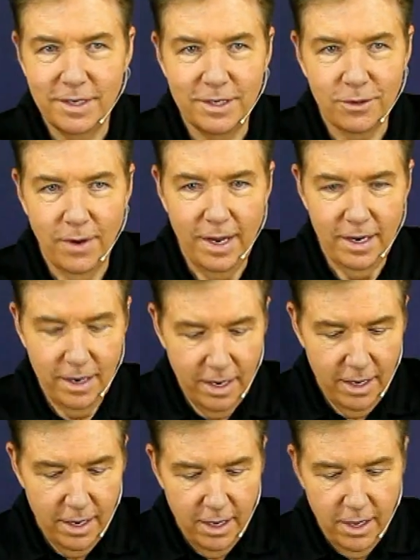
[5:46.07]
It's great.
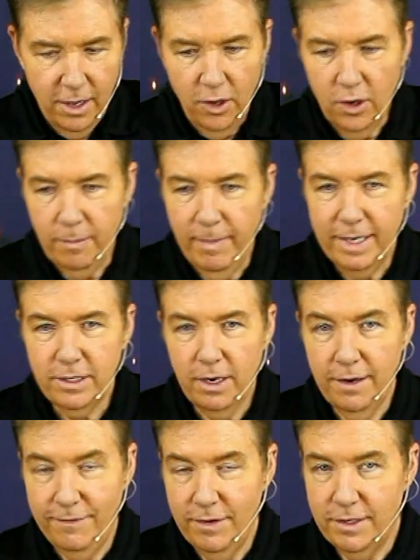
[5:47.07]
You can mix all your
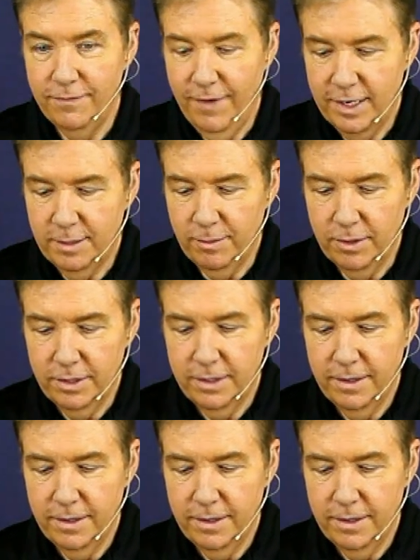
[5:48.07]
fruits and vegetables